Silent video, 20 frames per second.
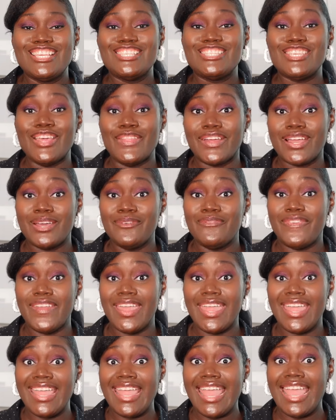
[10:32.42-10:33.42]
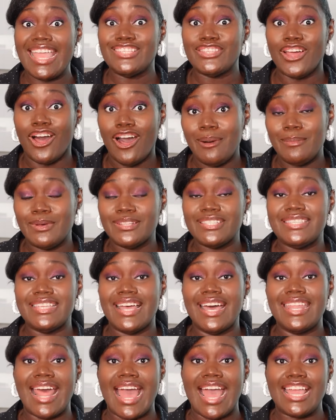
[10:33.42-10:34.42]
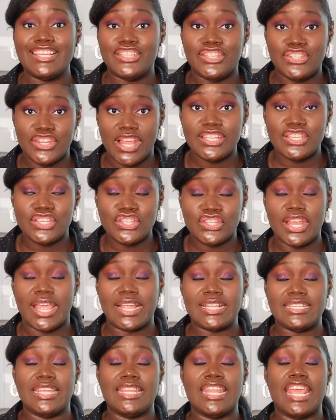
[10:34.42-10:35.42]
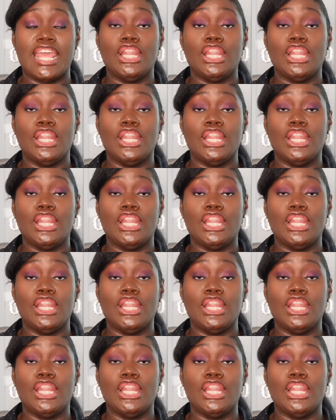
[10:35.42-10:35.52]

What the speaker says: So the confit is almost done. I just checked it.